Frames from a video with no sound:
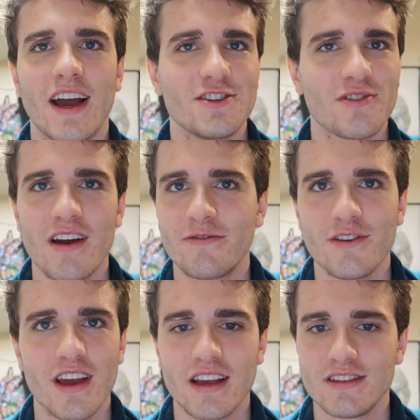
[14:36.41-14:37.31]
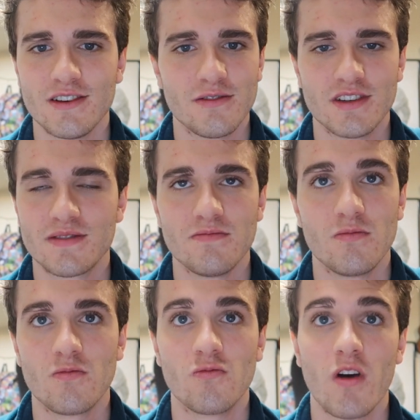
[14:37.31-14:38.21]
I strive for you guys, you know, just
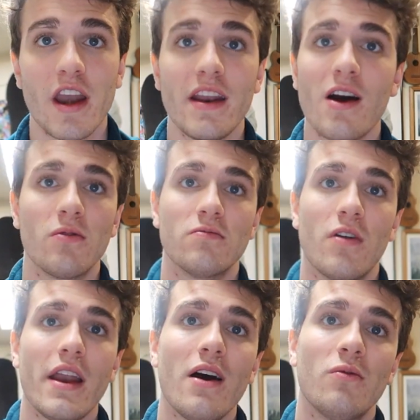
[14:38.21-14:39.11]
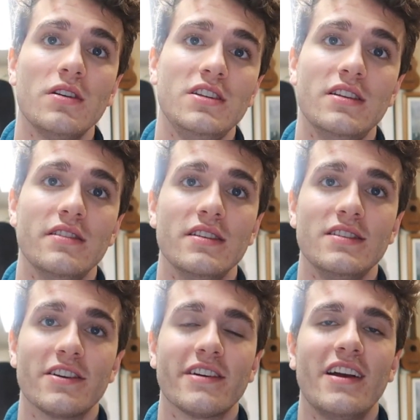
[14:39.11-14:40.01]
write it out. Write out what you did
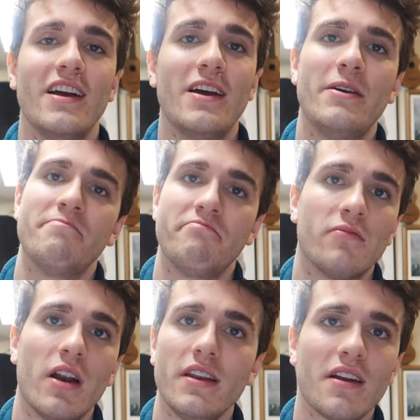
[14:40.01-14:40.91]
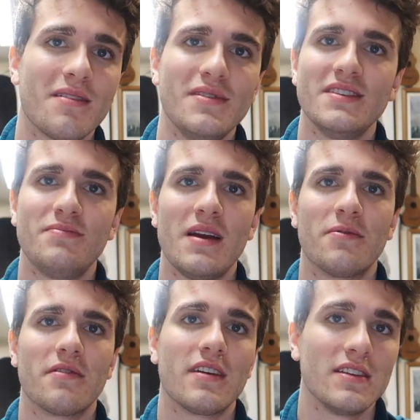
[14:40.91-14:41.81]
this year. Write it down on a piece of
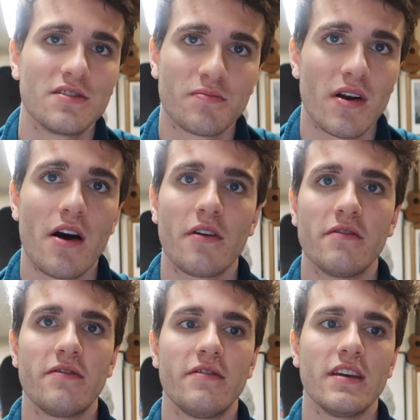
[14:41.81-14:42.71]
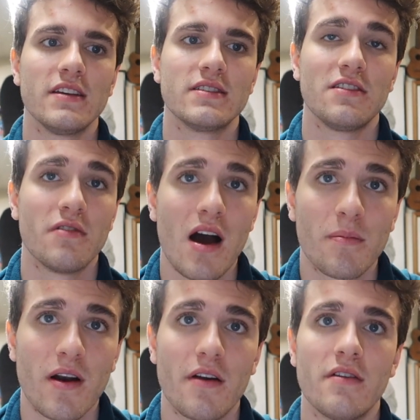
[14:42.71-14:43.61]
paper. Things you're proud of, things that you're
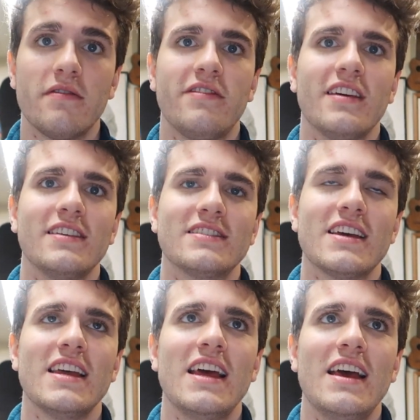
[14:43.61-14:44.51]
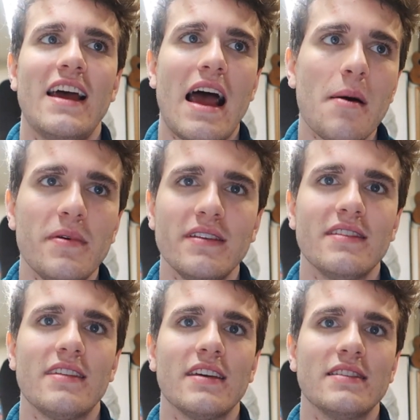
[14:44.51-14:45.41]
not proud of, things that
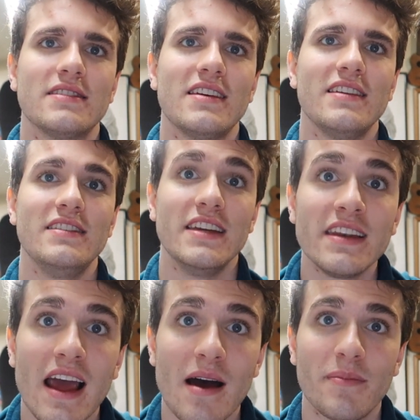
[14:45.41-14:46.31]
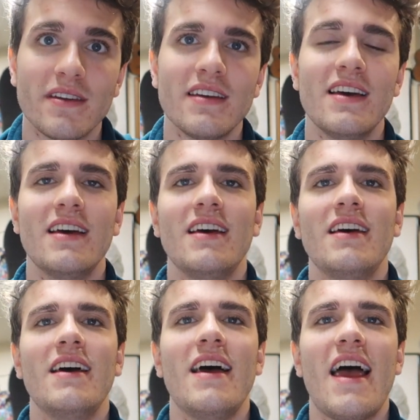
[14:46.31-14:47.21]
happened, things that didn't happen,
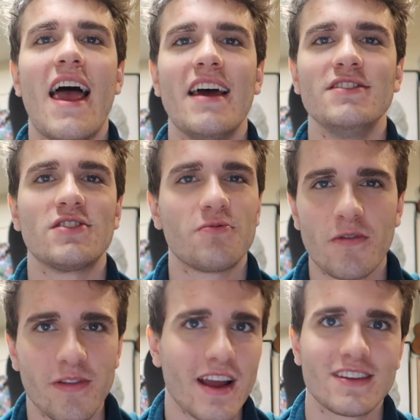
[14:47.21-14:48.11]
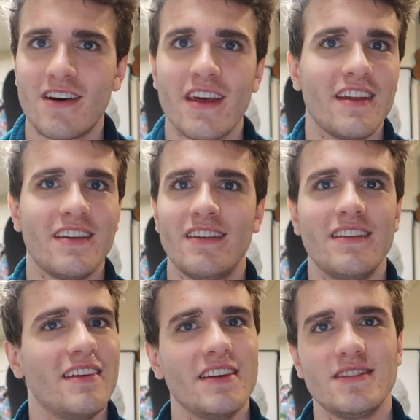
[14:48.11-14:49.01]
and just reflect on it.
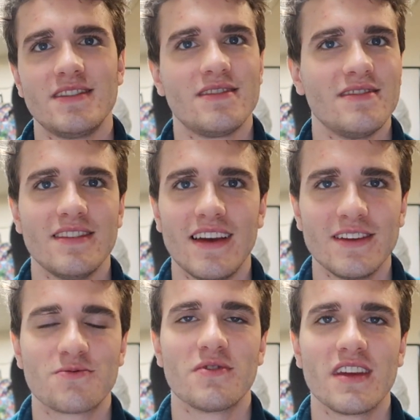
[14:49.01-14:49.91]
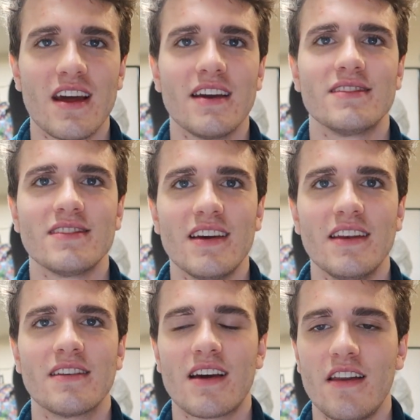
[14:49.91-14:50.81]
It's really nice
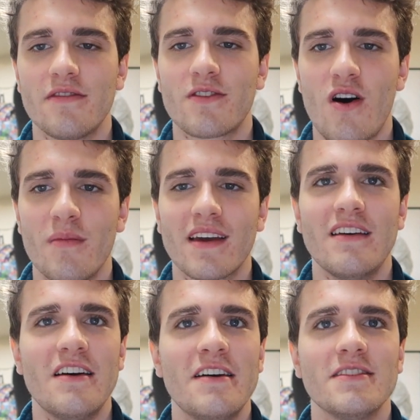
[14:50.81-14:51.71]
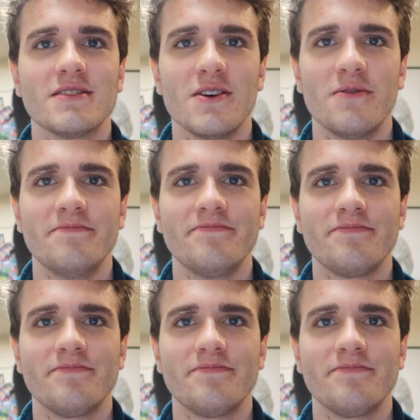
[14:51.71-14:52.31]
and kind of calming. So